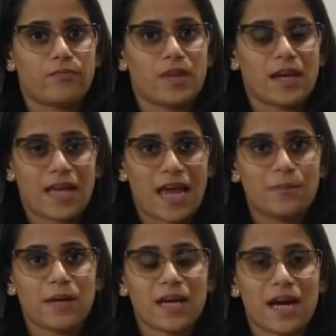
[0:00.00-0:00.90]

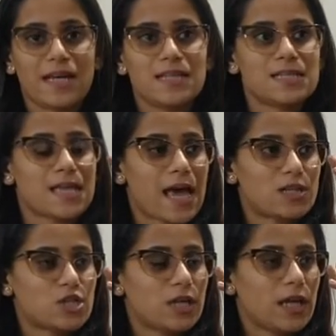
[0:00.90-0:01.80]
academic IELTS
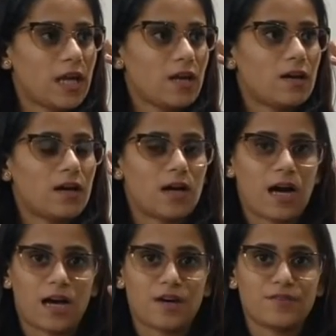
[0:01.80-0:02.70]
actually
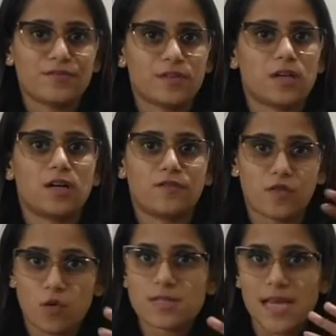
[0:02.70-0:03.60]
have
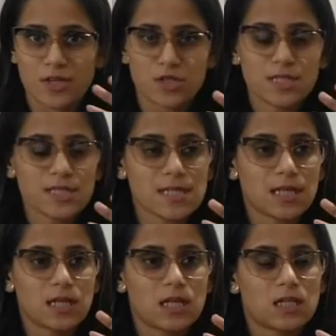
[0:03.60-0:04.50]
4 sections.
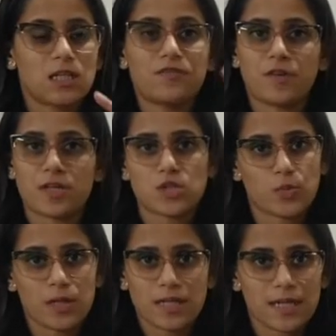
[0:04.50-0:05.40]
The first
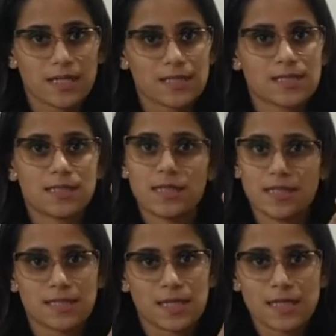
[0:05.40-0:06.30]
one is the
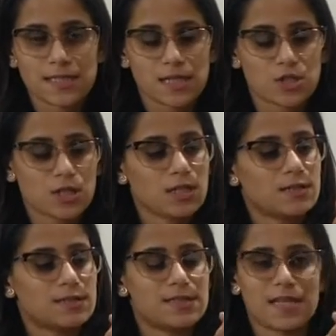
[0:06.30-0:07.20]
listening section,
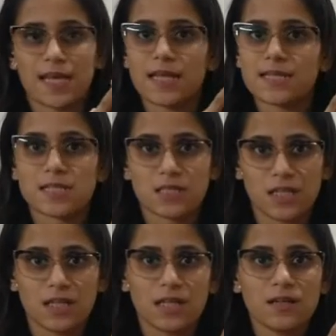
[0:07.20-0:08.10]
second is the
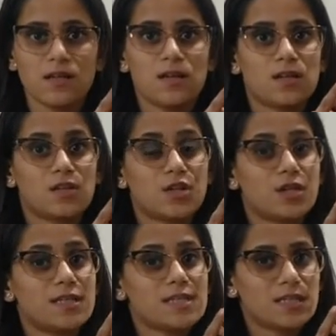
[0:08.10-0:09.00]
reading,
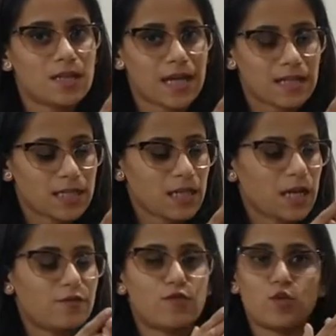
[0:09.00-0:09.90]
third is the writing,
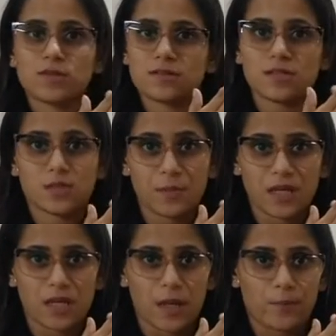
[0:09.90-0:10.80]
and fourth is the
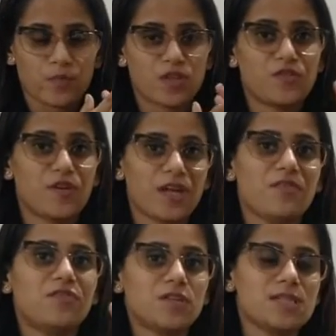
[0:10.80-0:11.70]
speaking. The very
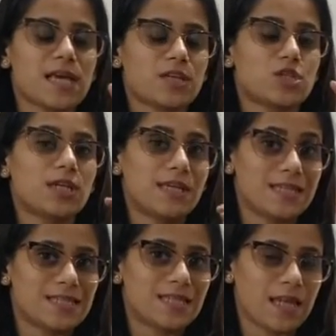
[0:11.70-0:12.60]
first section,
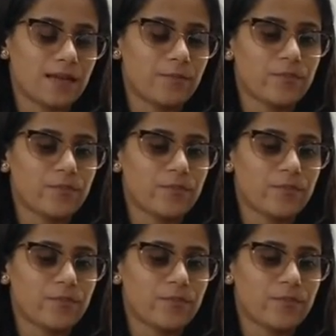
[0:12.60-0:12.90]
listening,